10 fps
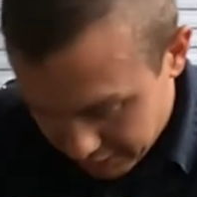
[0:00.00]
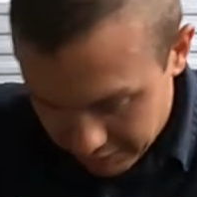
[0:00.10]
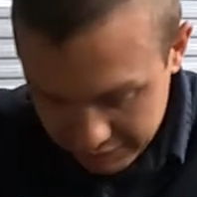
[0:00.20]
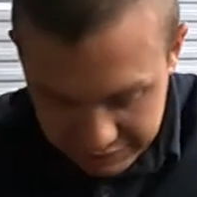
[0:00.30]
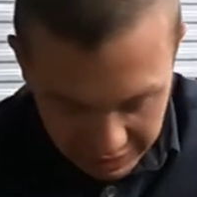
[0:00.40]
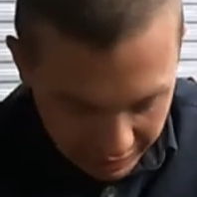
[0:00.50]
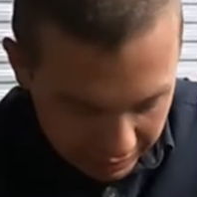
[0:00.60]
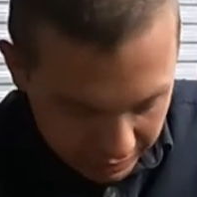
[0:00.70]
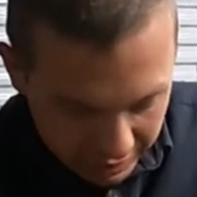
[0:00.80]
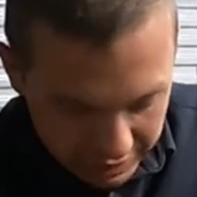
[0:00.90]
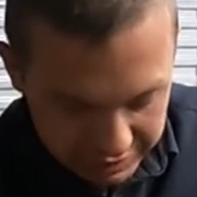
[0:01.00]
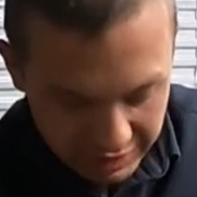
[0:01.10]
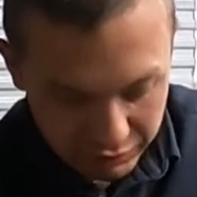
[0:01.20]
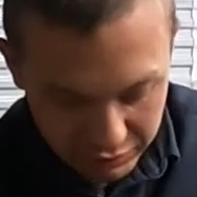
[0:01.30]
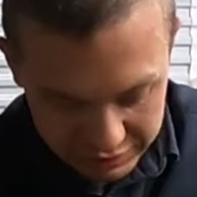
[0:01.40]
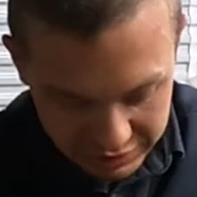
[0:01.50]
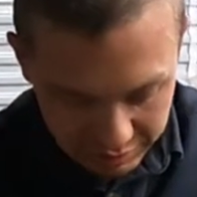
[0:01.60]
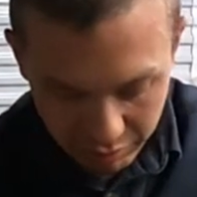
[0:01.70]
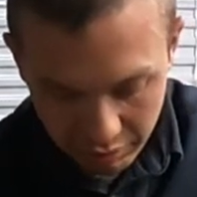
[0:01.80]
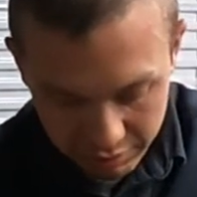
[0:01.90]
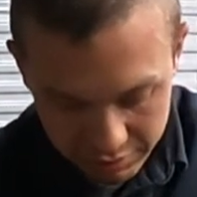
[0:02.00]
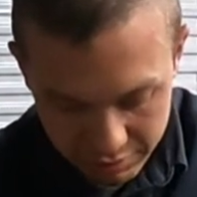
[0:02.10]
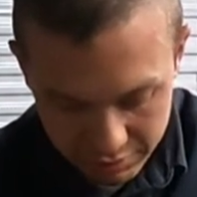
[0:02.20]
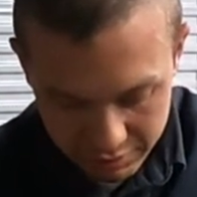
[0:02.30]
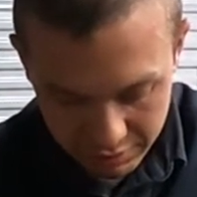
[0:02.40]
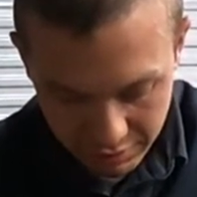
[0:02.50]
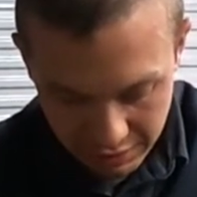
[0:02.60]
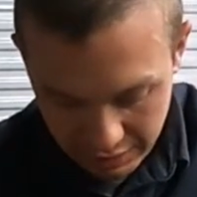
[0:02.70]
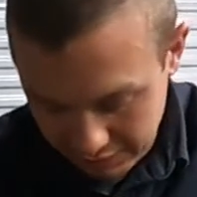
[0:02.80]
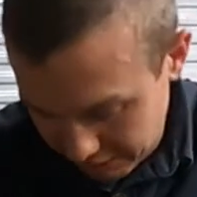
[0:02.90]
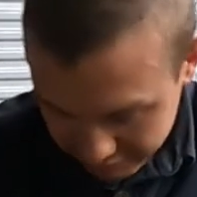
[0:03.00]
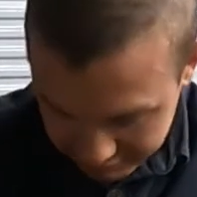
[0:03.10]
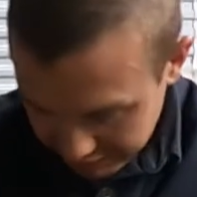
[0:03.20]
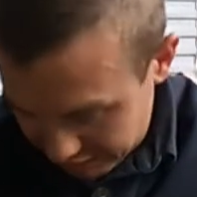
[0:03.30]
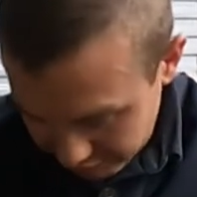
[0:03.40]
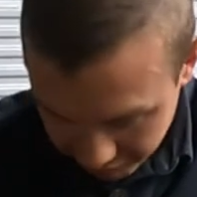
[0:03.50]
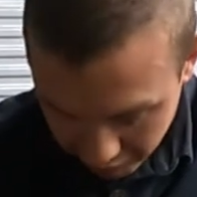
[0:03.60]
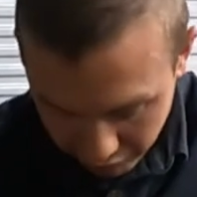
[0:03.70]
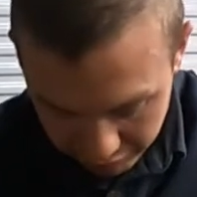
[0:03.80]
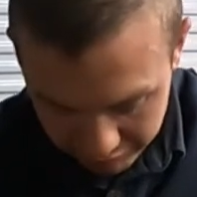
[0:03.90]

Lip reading: And then it does have one zipper, and it's like a full